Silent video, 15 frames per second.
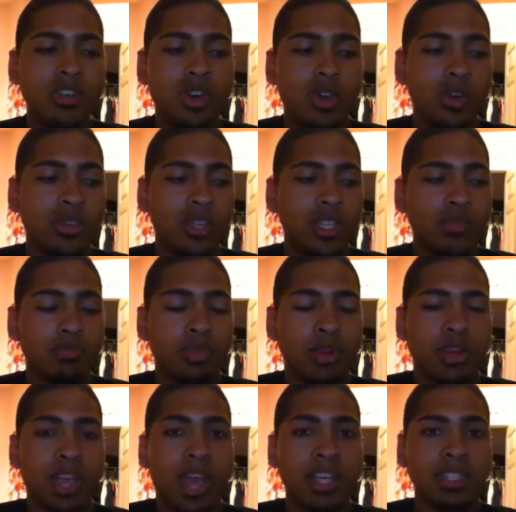this
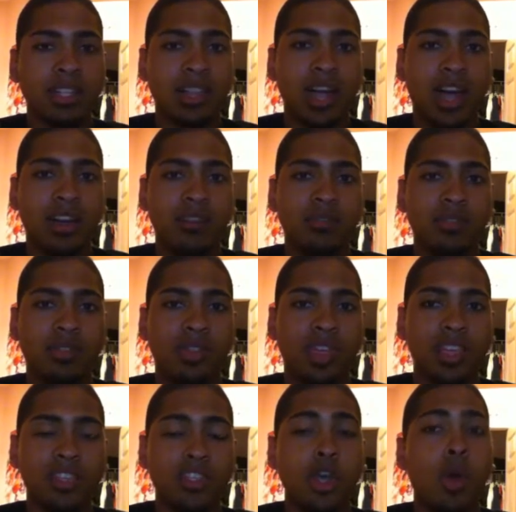book has a lot of
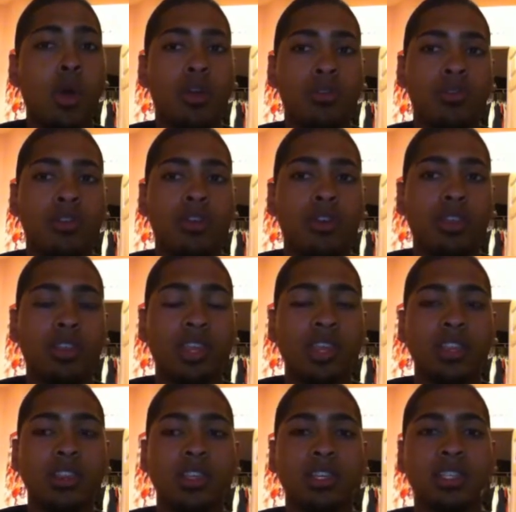things going for it,
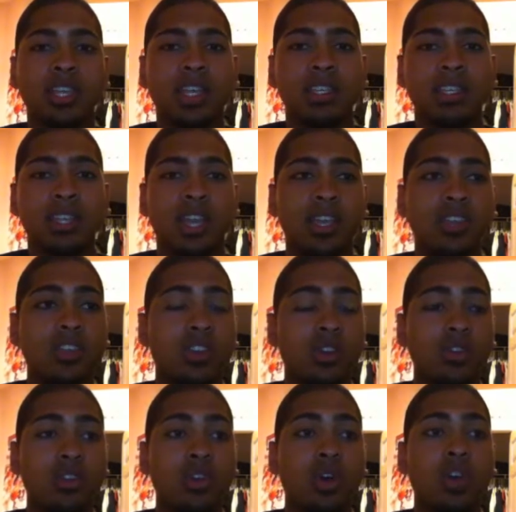in the sense that you
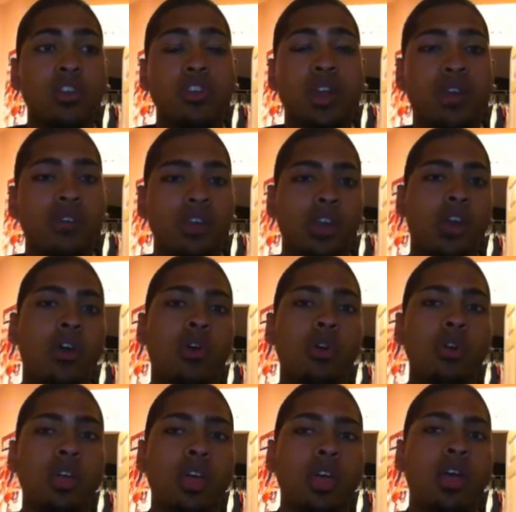never know.